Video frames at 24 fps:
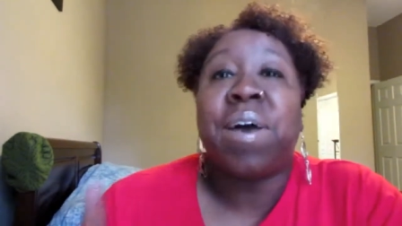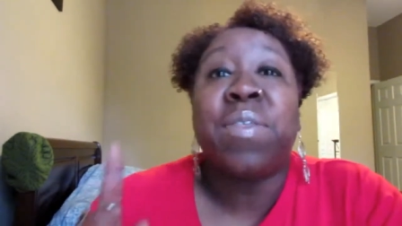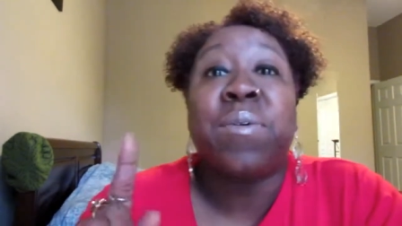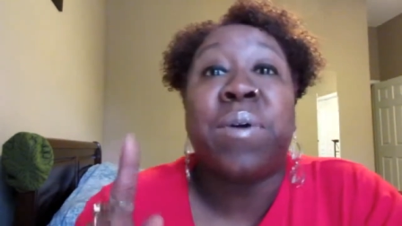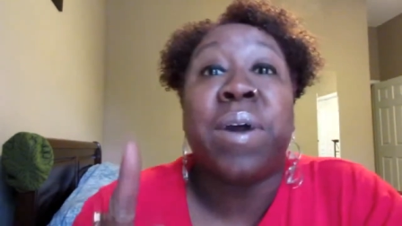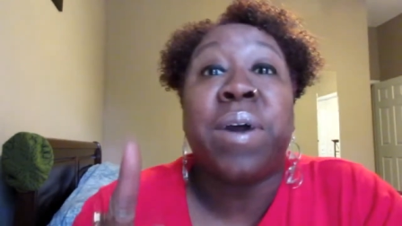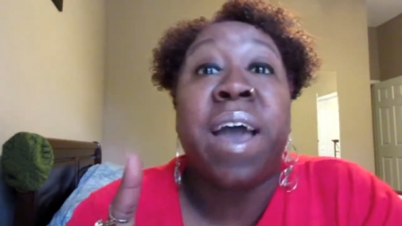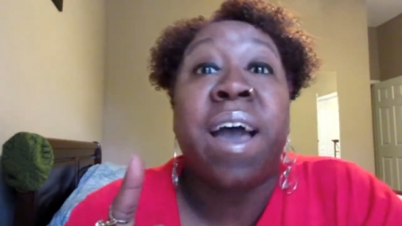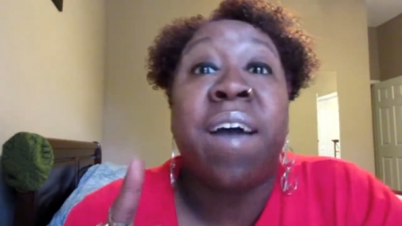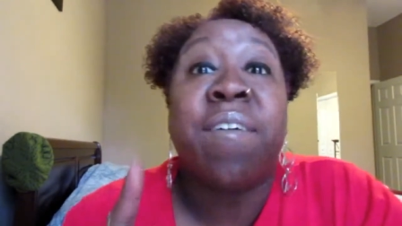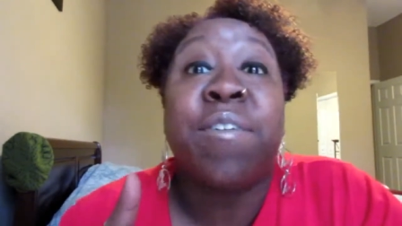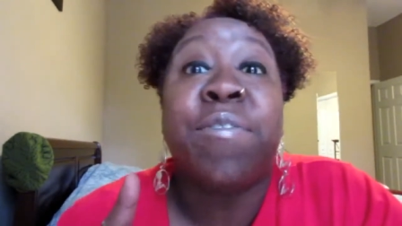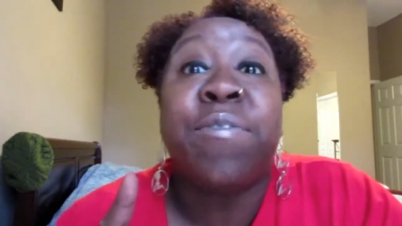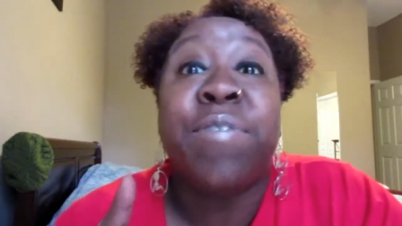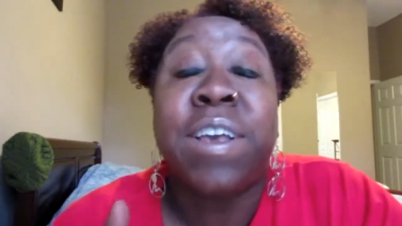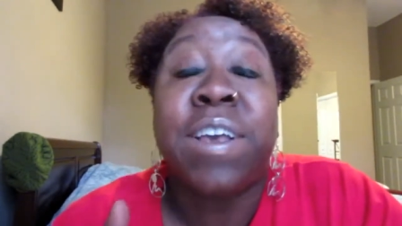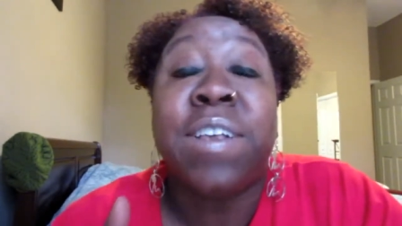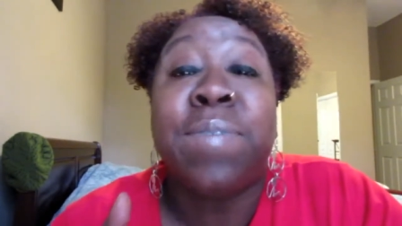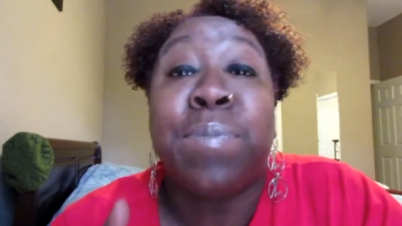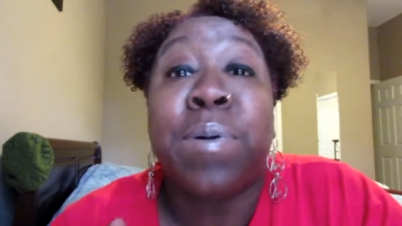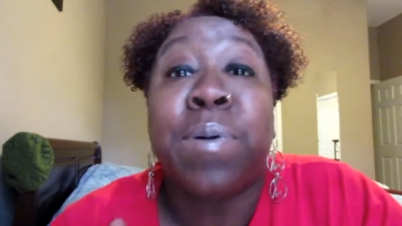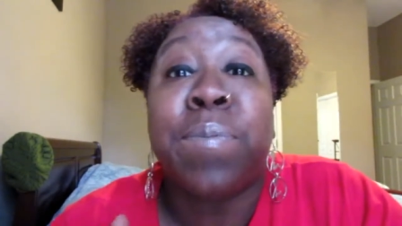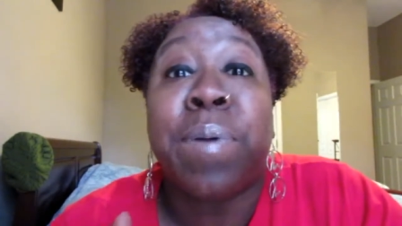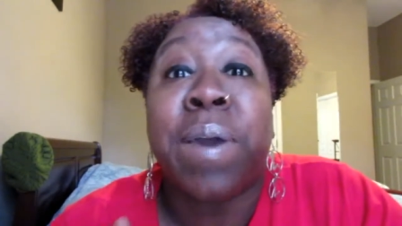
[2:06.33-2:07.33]
By the way, I have a
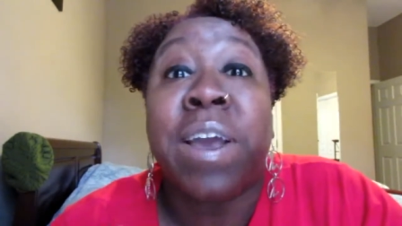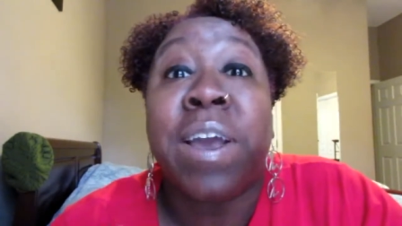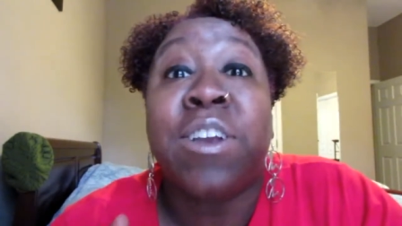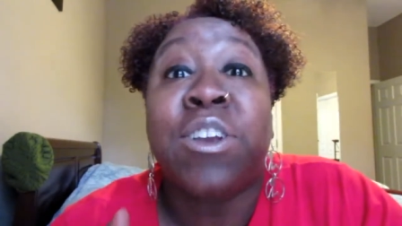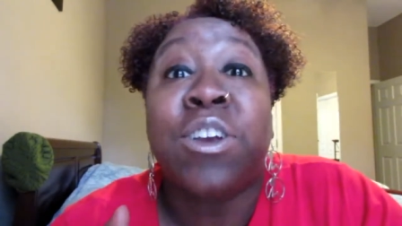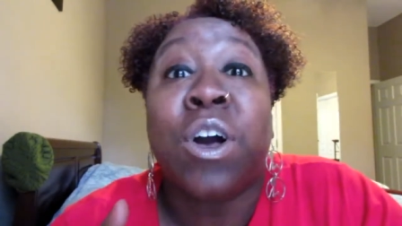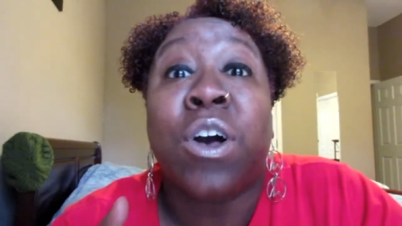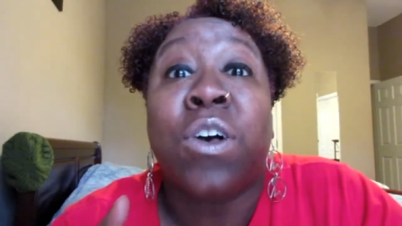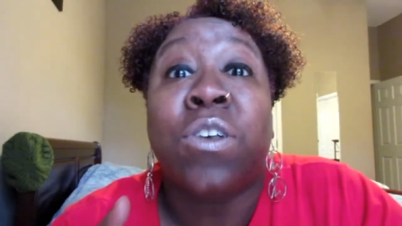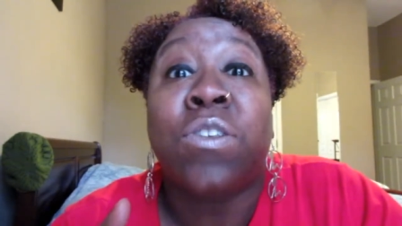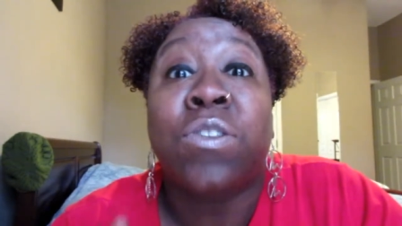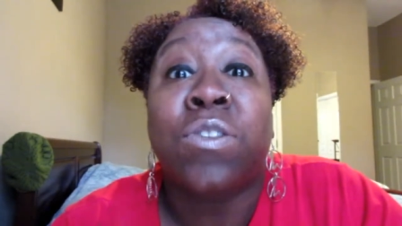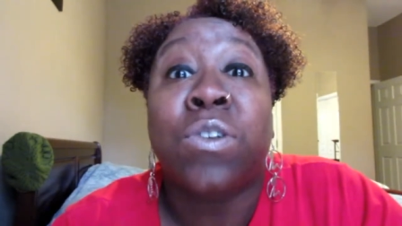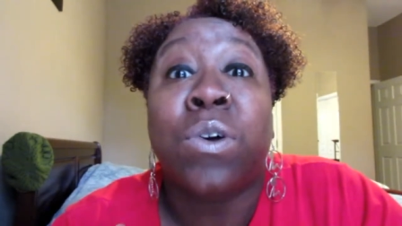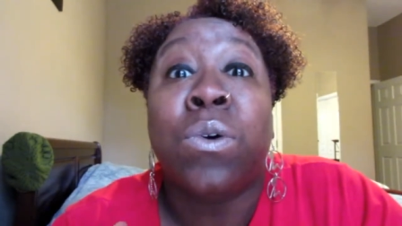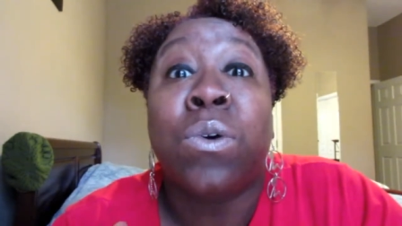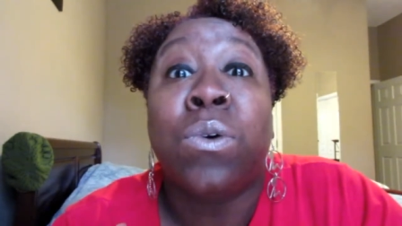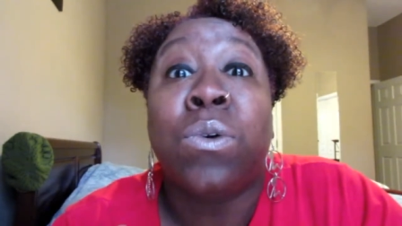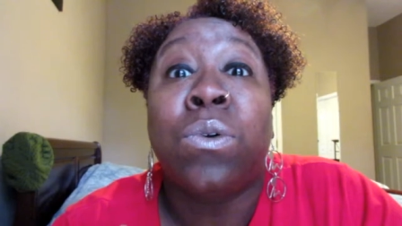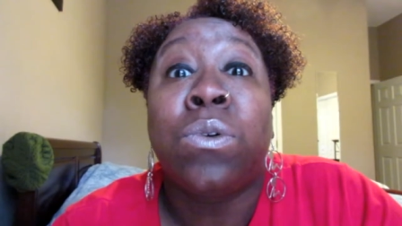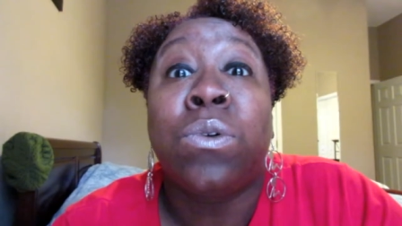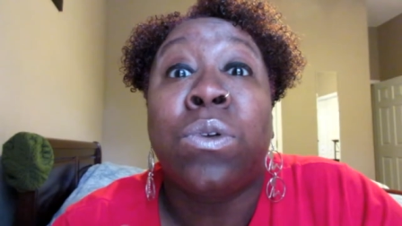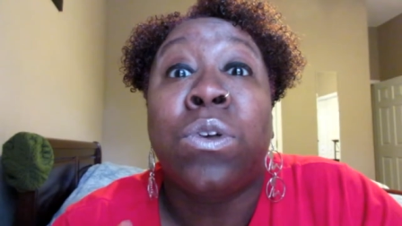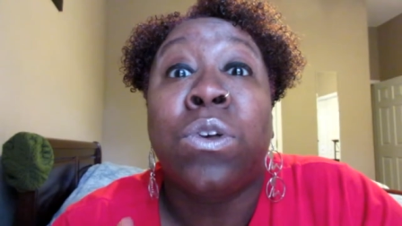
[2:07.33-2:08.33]
Facebook page called
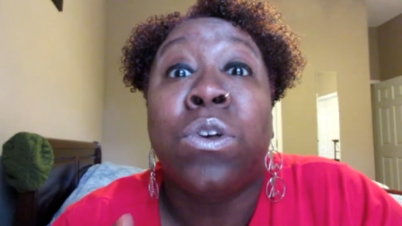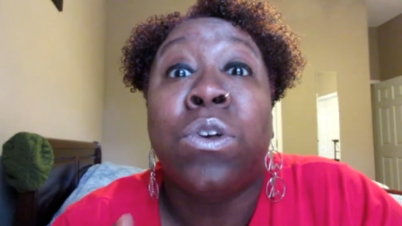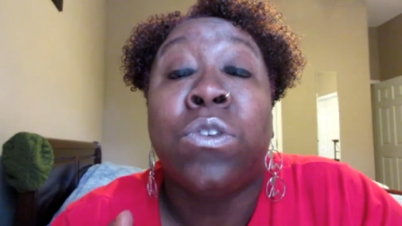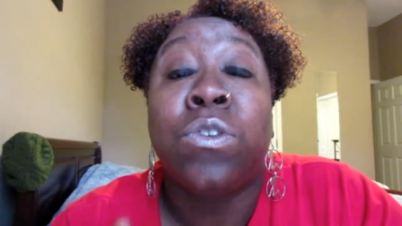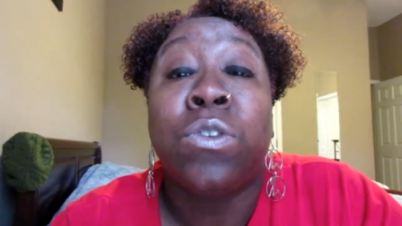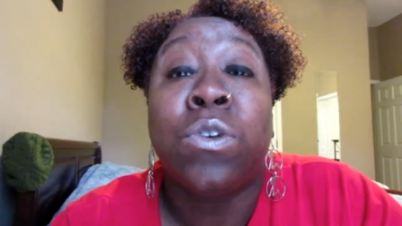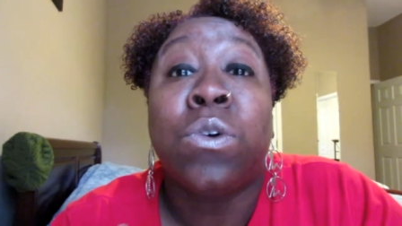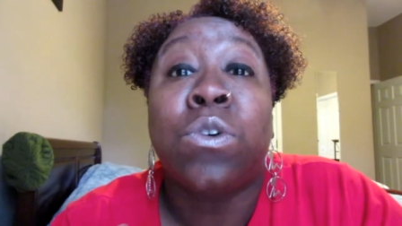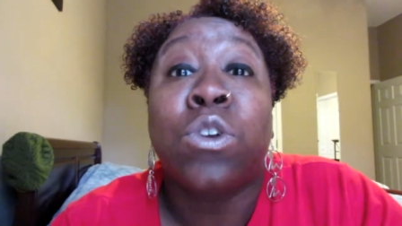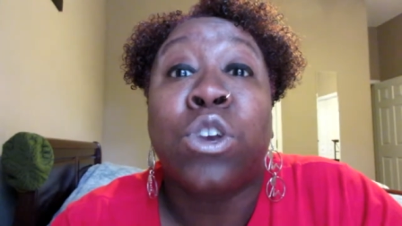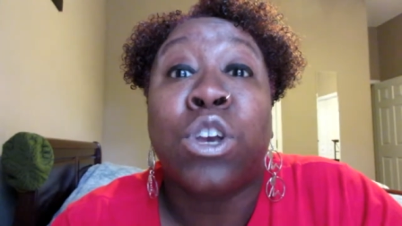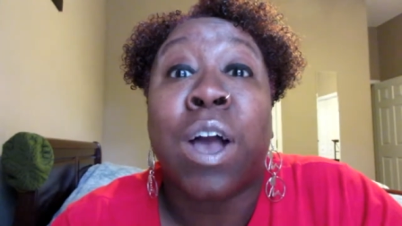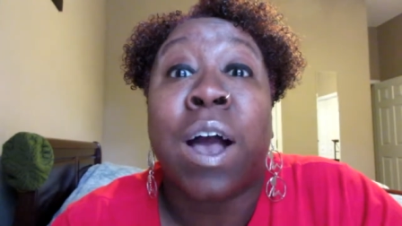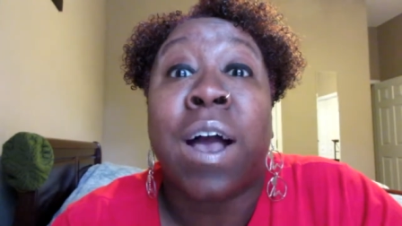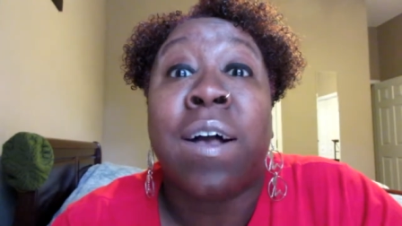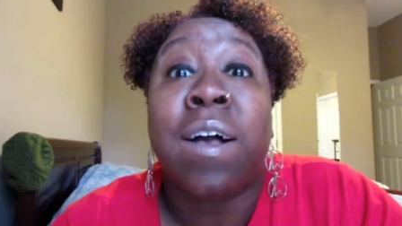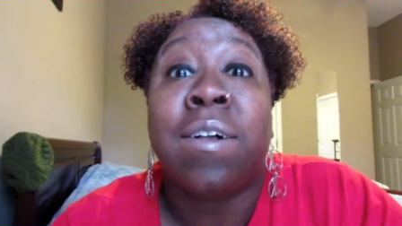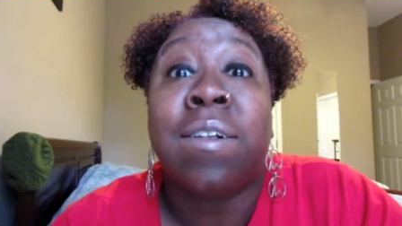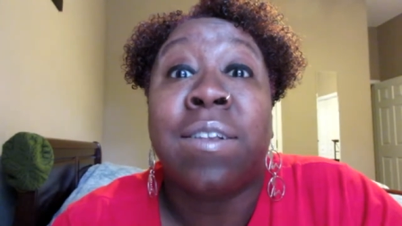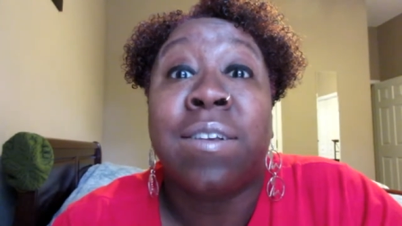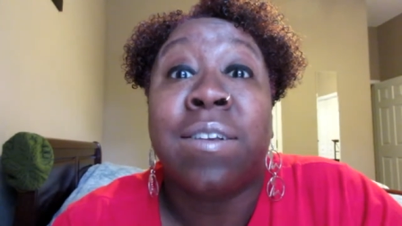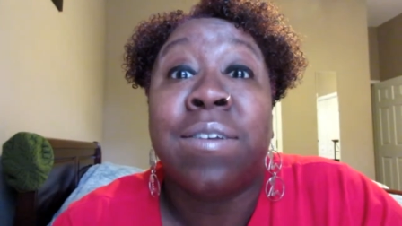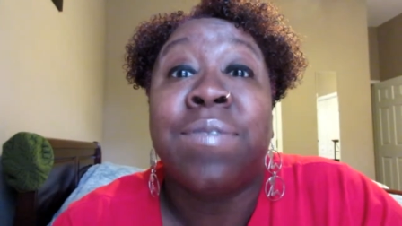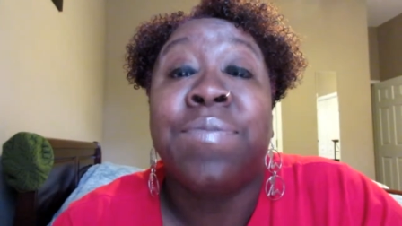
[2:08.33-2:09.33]
Soul Soul
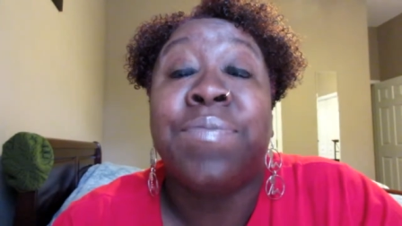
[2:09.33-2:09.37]
Child.